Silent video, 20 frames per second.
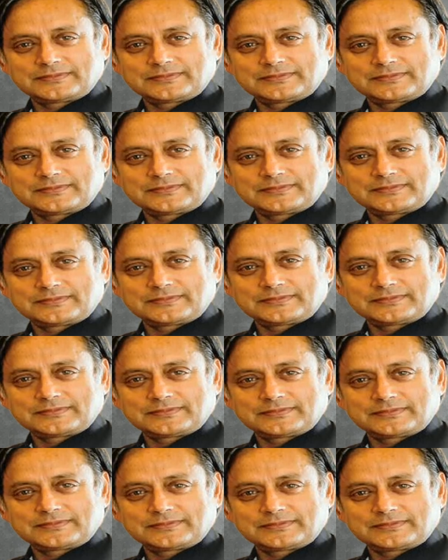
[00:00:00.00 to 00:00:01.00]

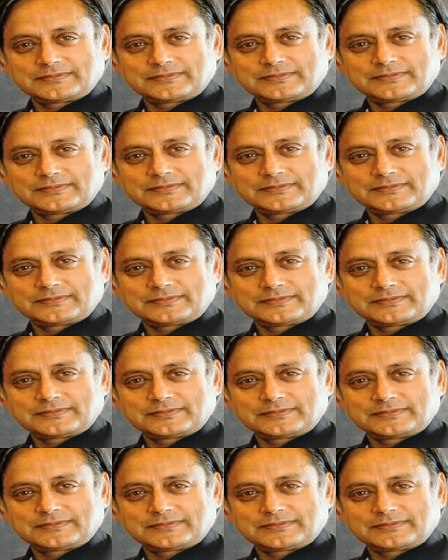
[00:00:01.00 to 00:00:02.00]

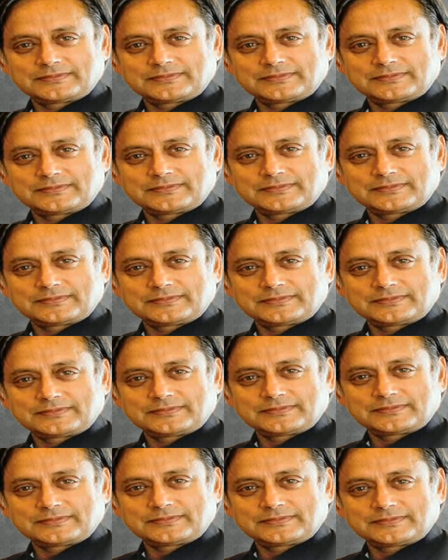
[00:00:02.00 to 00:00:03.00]

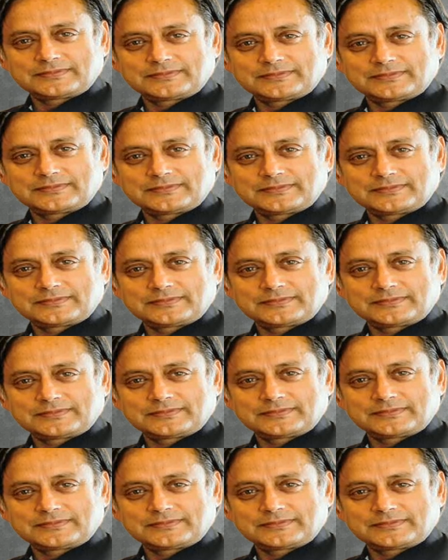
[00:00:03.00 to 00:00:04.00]

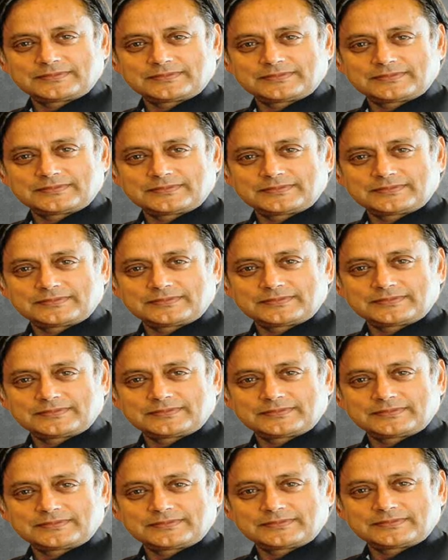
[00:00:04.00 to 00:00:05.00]

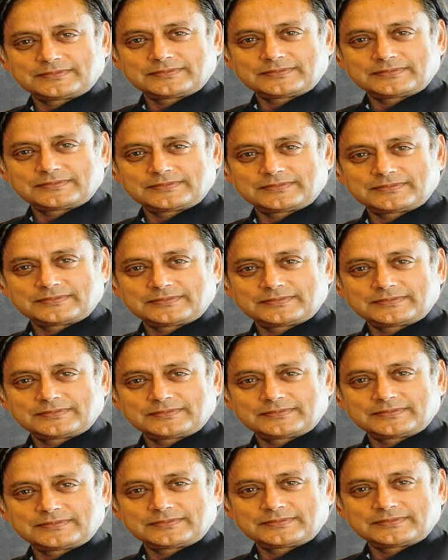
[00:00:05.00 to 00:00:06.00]

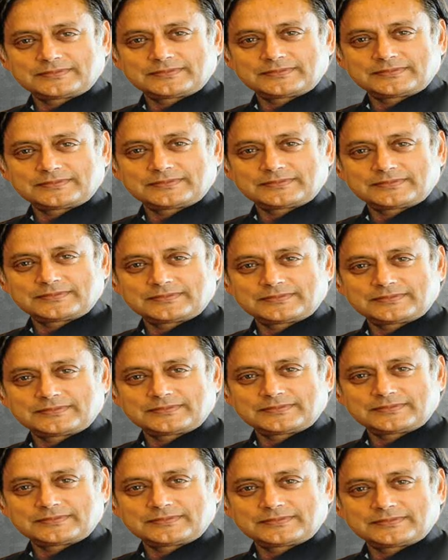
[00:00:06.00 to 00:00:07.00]

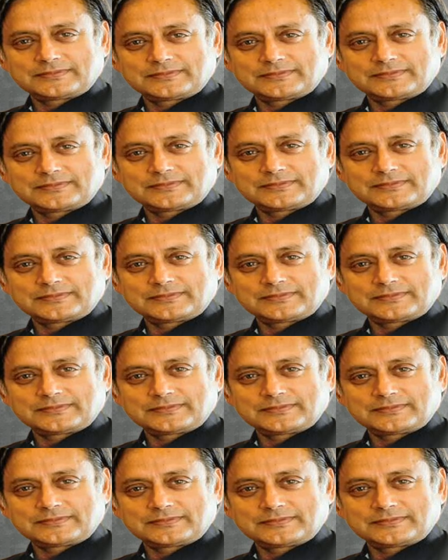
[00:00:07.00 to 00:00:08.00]
The person shown says nothing.